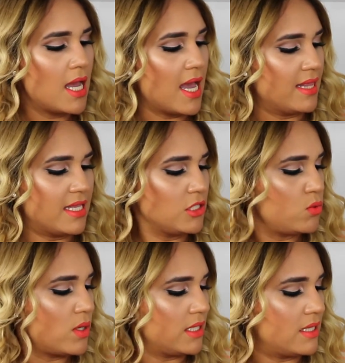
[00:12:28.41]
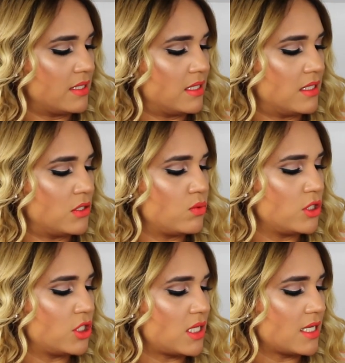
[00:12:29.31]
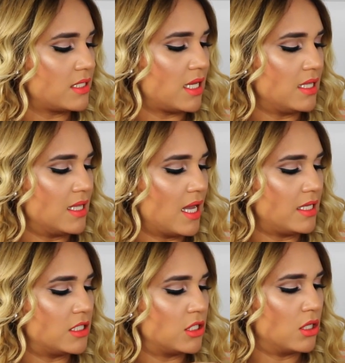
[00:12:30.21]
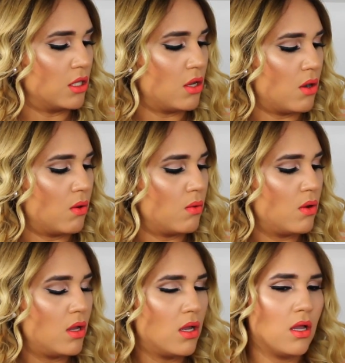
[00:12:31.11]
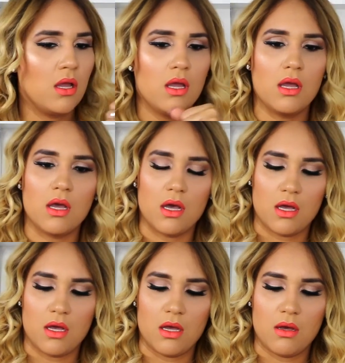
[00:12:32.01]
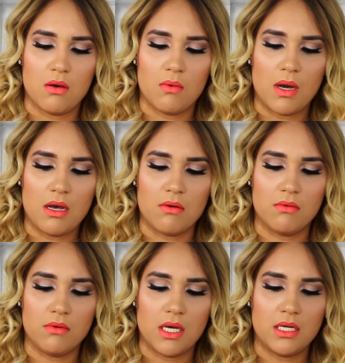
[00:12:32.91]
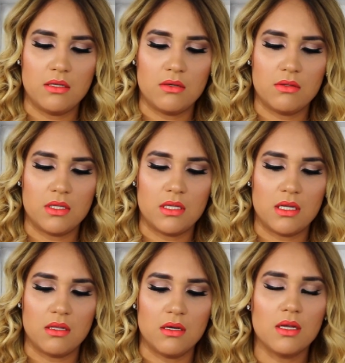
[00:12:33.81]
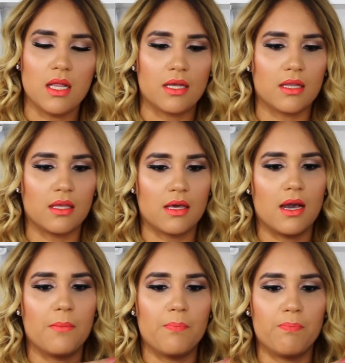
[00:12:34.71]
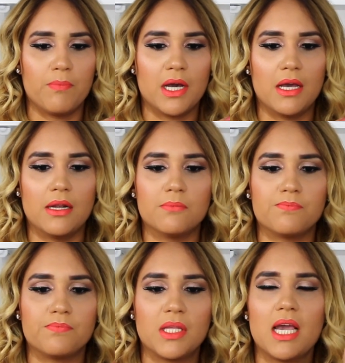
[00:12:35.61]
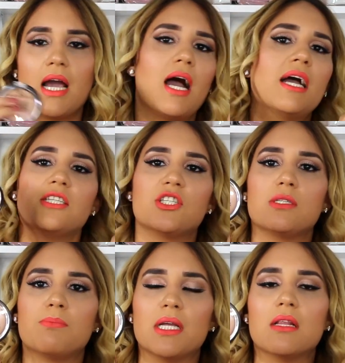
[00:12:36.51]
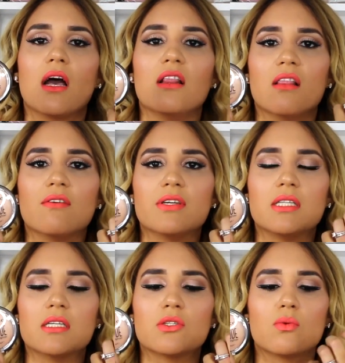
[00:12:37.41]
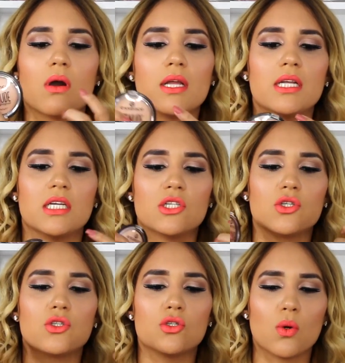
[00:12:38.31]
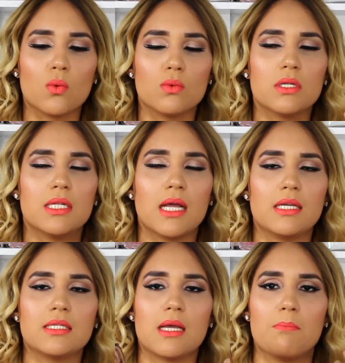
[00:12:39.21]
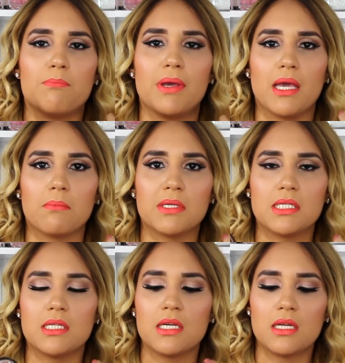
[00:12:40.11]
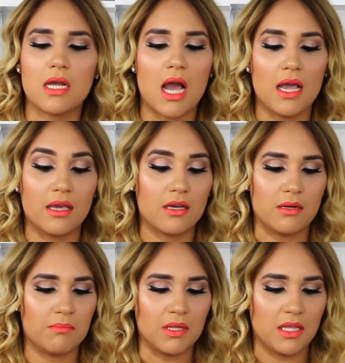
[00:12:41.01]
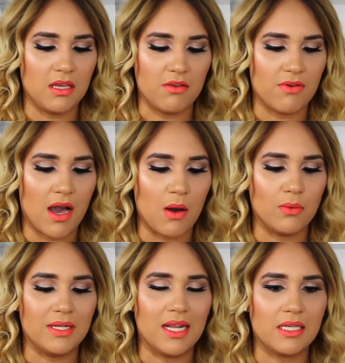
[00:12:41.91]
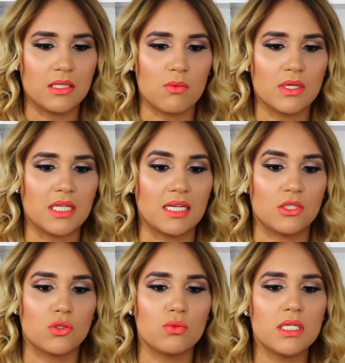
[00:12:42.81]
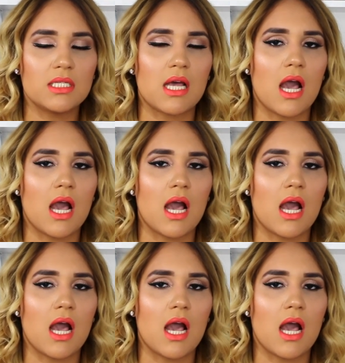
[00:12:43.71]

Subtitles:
and this one doesn't. This one just has a nice glow. Wow, I didn't know they look like that. But yeah, I just been loving this one. It's so nice and pigmented. I couldn't believe how nice it was. As soon as